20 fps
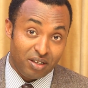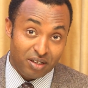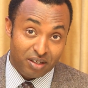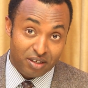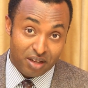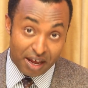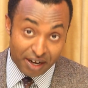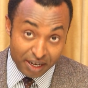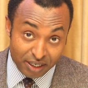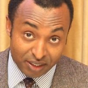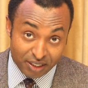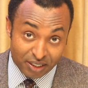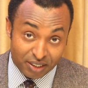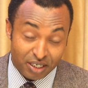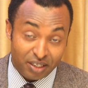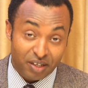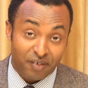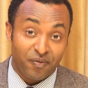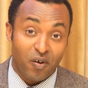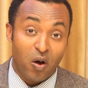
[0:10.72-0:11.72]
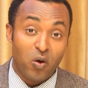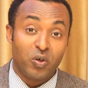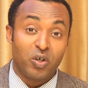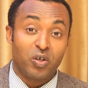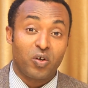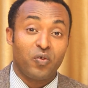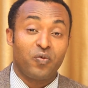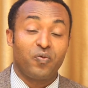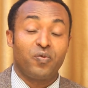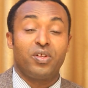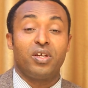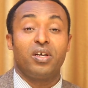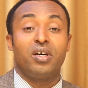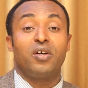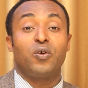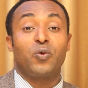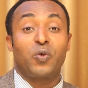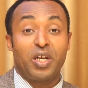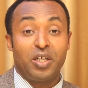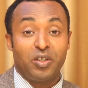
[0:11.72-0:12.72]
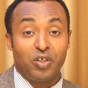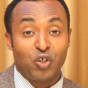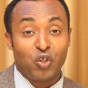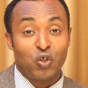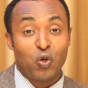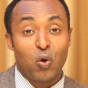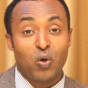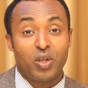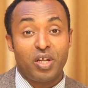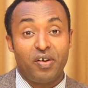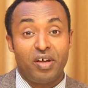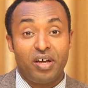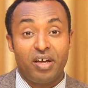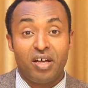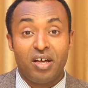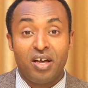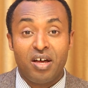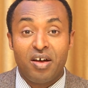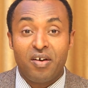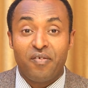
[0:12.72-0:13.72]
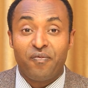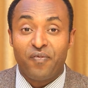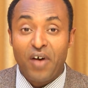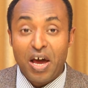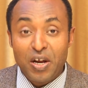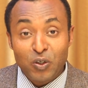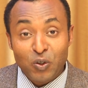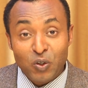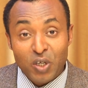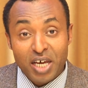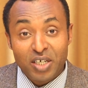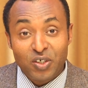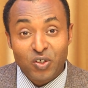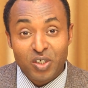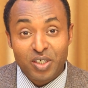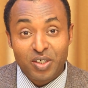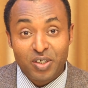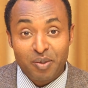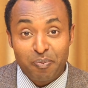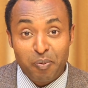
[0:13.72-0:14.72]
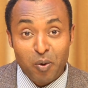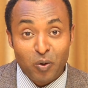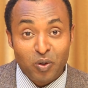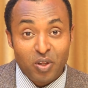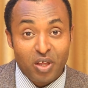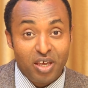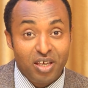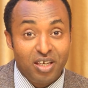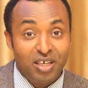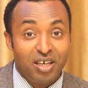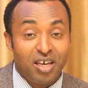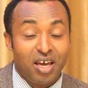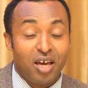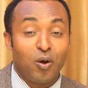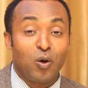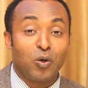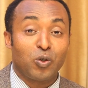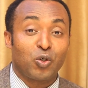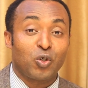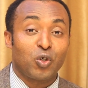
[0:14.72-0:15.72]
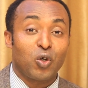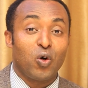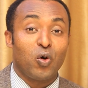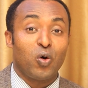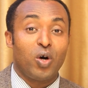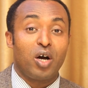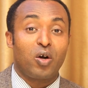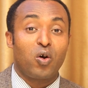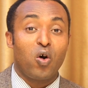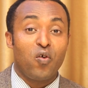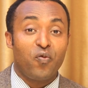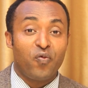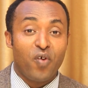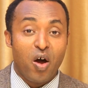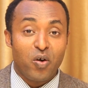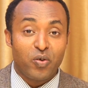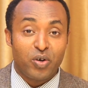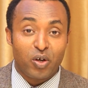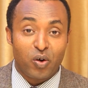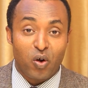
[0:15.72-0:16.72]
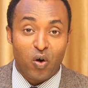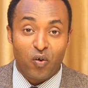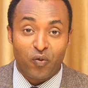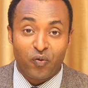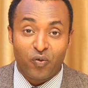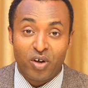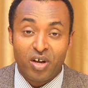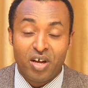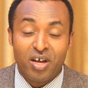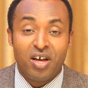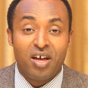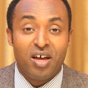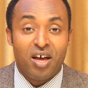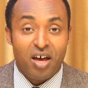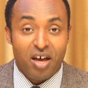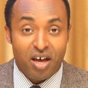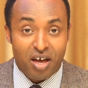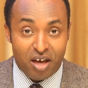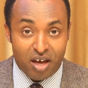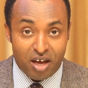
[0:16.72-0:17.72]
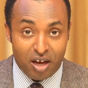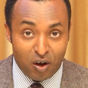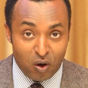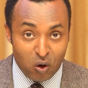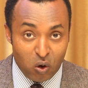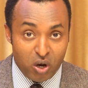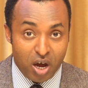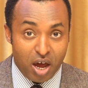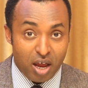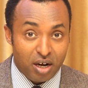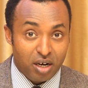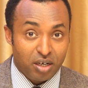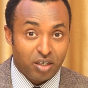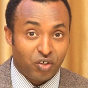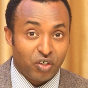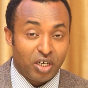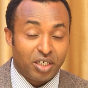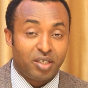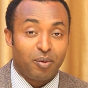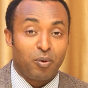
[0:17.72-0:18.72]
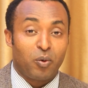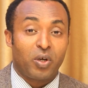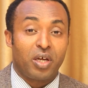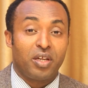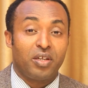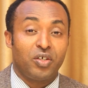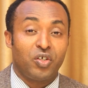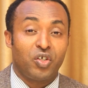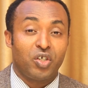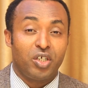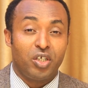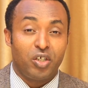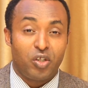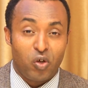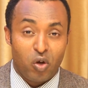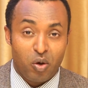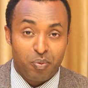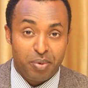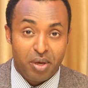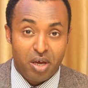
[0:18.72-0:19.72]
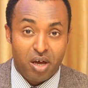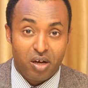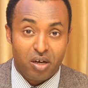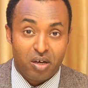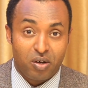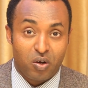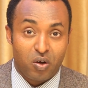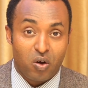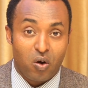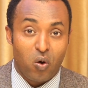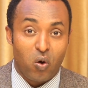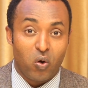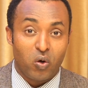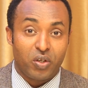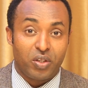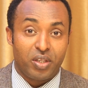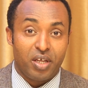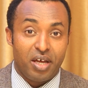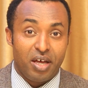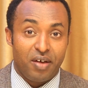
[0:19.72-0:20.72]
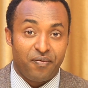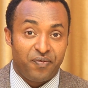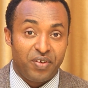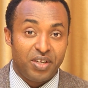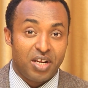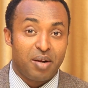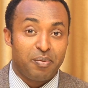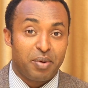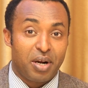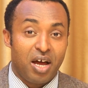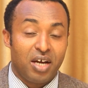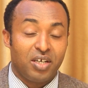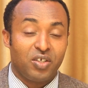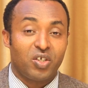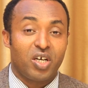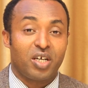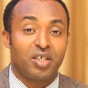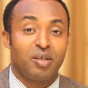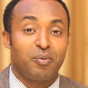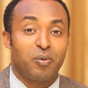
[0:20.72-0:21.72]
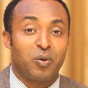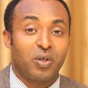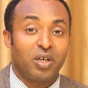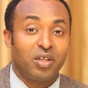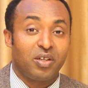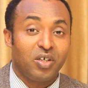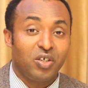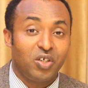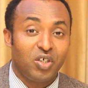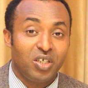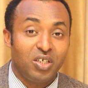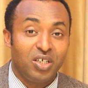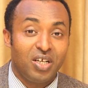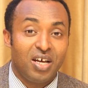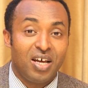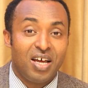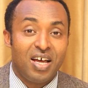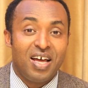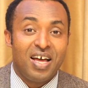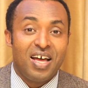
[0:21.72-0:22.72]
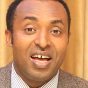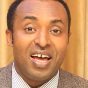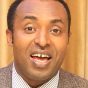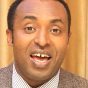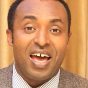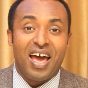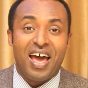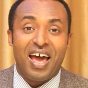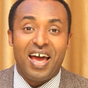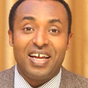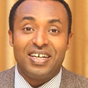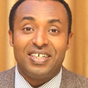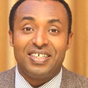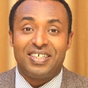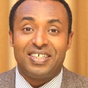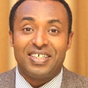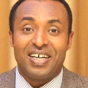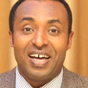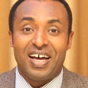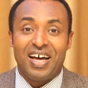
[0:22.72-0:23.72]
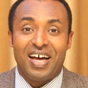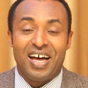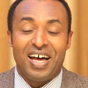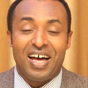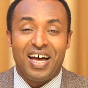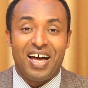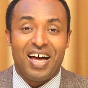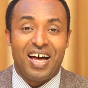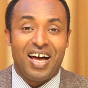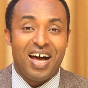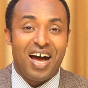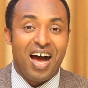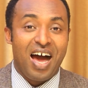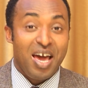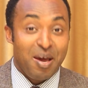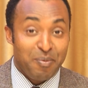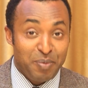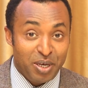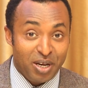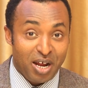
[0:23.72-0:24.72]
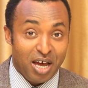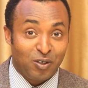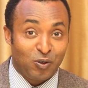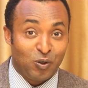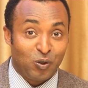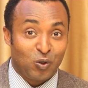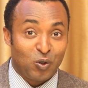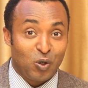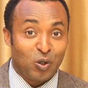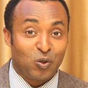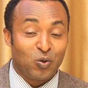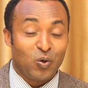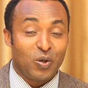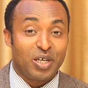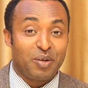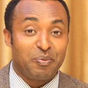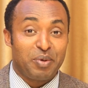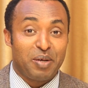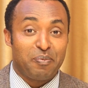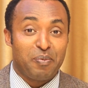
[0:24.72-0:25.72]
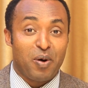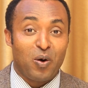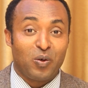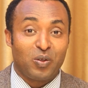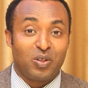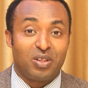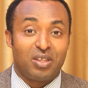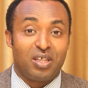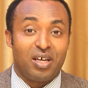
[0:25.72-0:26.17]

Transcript: director and the founder of an organization called the Fanos Light Children Support Inc., and also a co-founder of a local charitable organization in Ethiopia called the Fidel Brahan Charitable Organization. And I am here actually to talk to you a little bit about